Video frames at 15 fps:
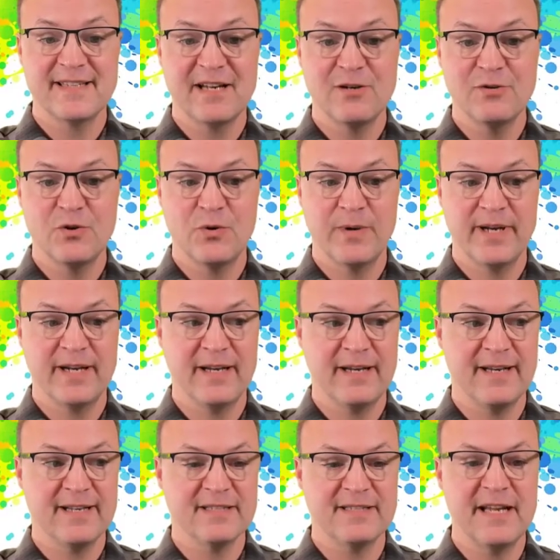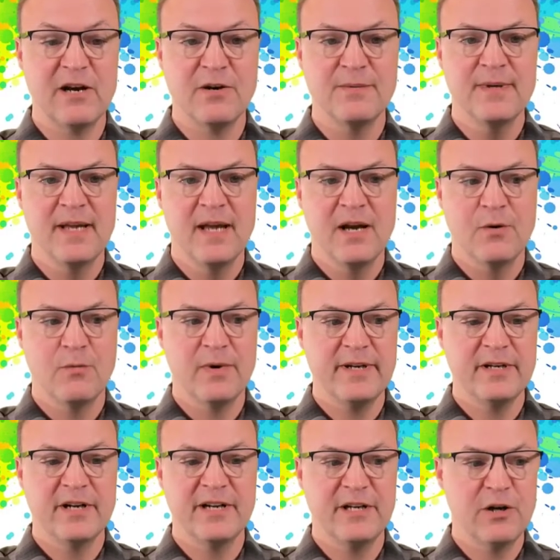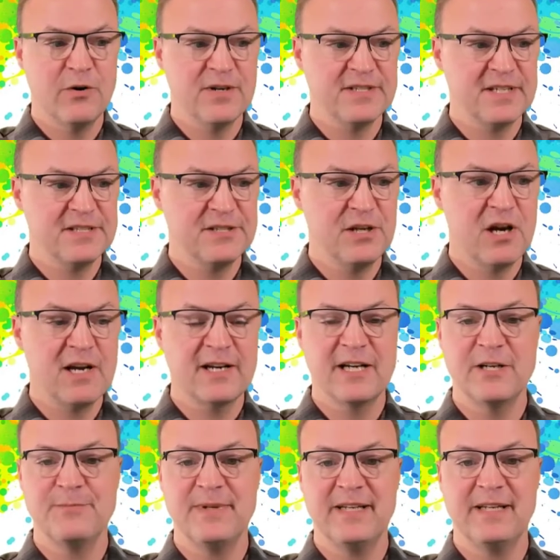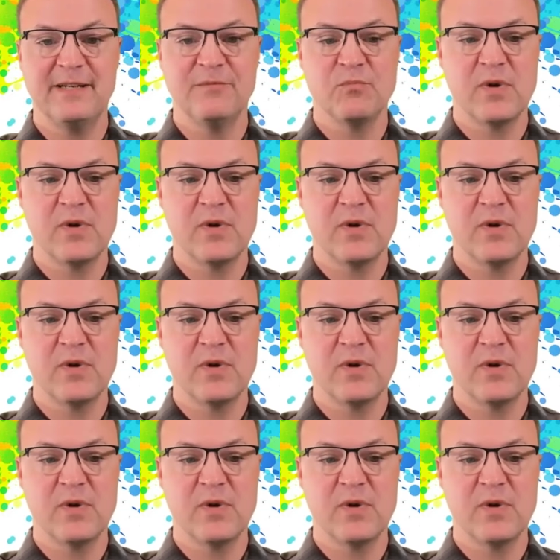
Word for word: how quick it is. Now what you're going to notice, it's not going to be